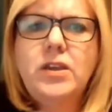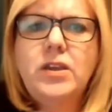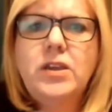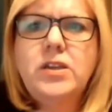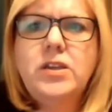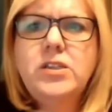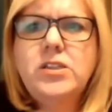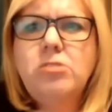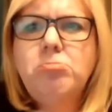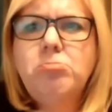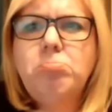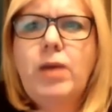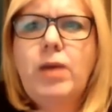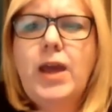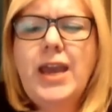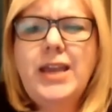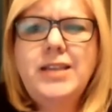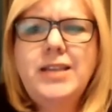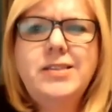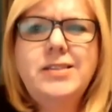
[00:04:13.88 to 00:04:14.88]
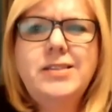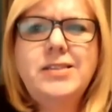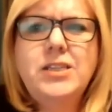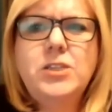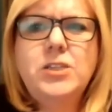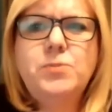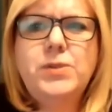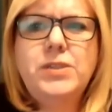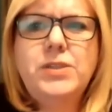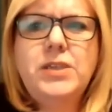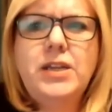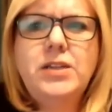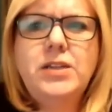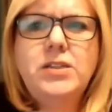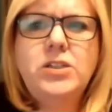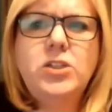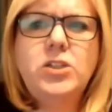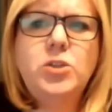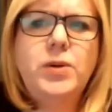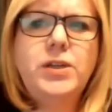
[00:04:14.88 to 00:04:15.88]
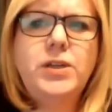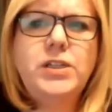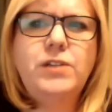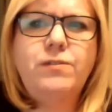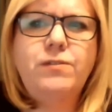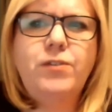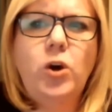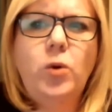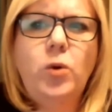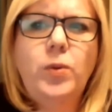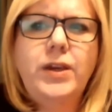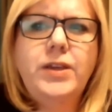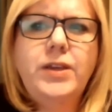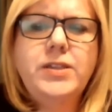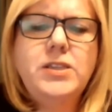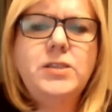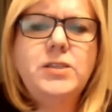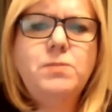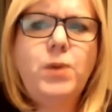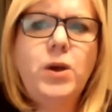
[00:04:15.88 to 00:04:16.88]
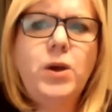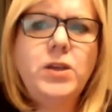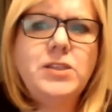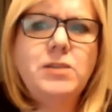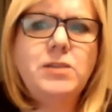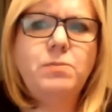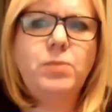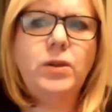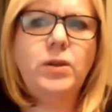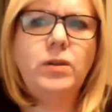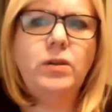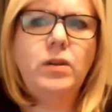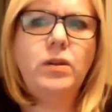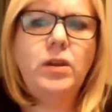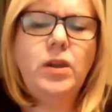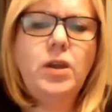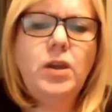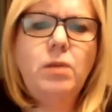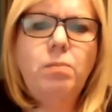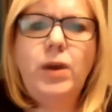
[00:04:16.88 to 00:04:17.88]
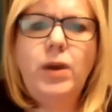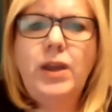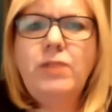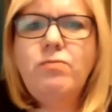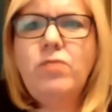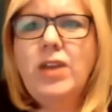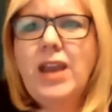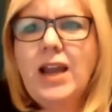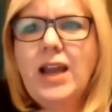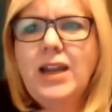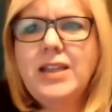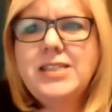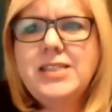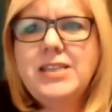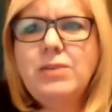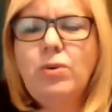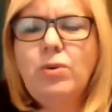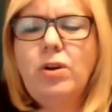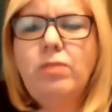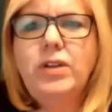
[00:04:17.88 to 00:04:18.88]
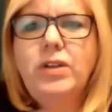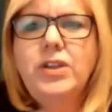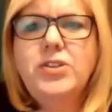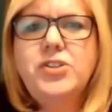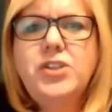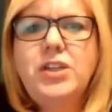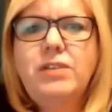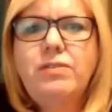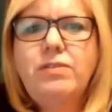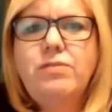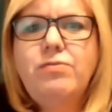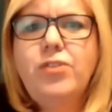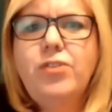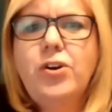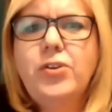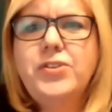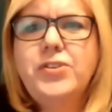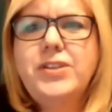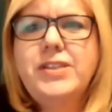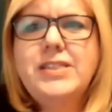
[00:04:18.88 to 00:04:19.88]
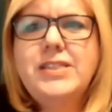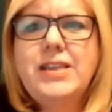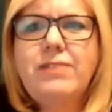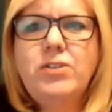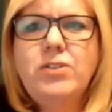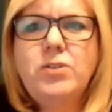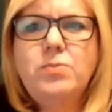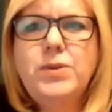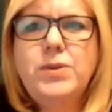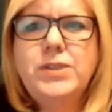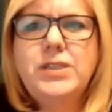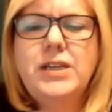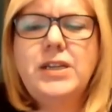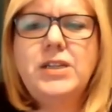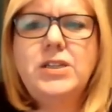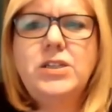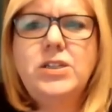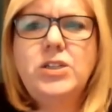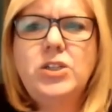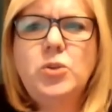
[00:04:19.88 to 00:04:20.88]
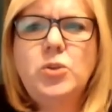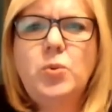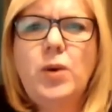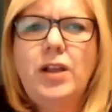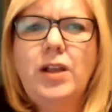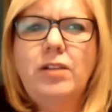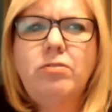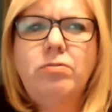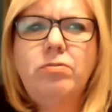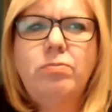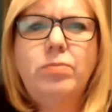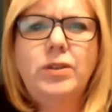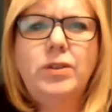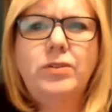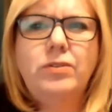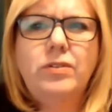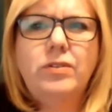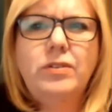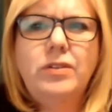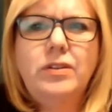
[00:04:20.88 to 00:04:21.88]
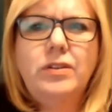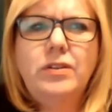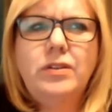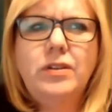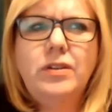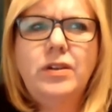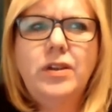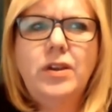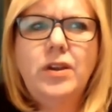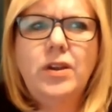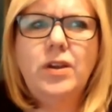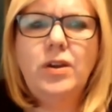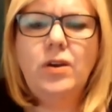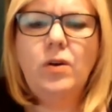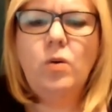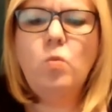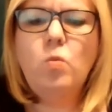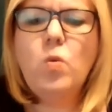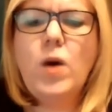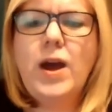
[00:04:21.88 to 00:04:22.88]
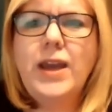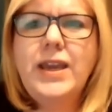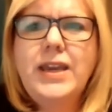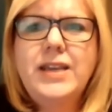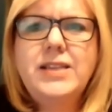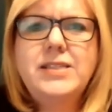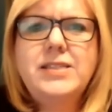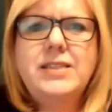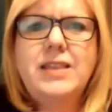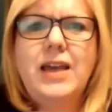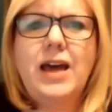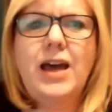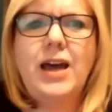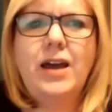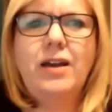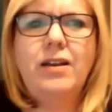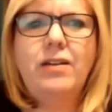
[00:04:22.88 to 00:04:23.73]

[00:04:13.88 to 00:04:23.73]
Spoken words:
So 86% at 24 weeks is possible, but in reality, we're only achieving 47% at 12 months. Why is that?